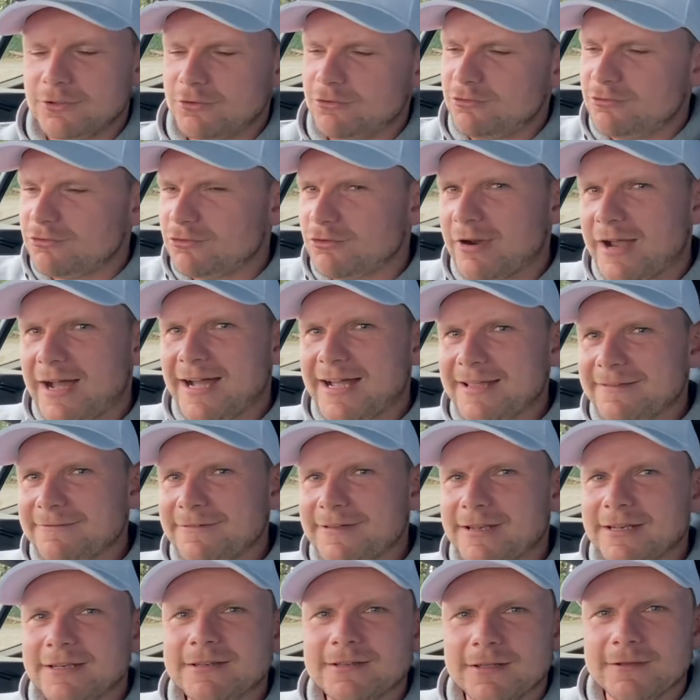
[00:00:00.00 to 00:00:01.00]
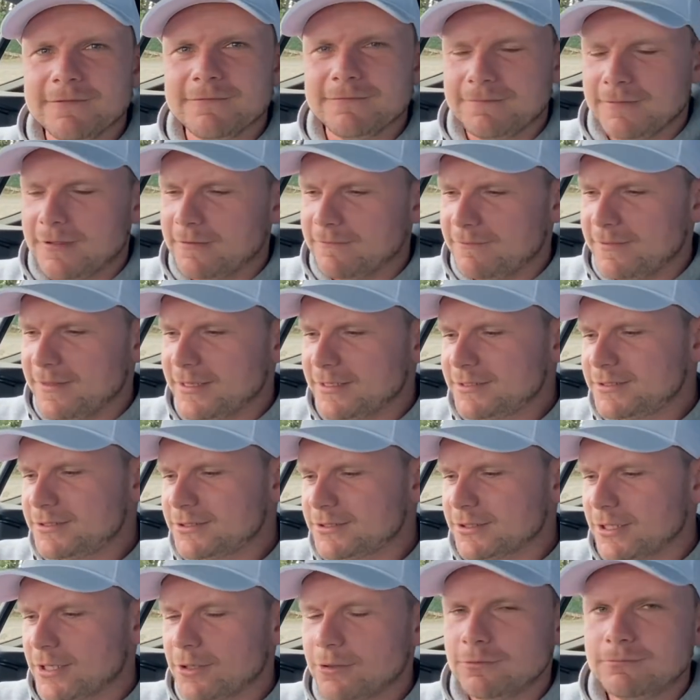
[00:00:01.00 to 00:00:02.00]
driving of this.
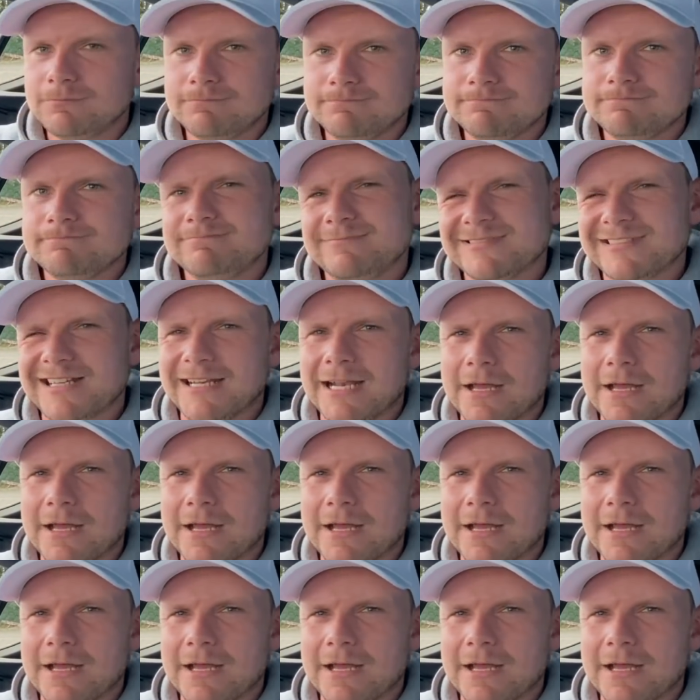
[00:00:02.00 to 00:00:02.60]
So get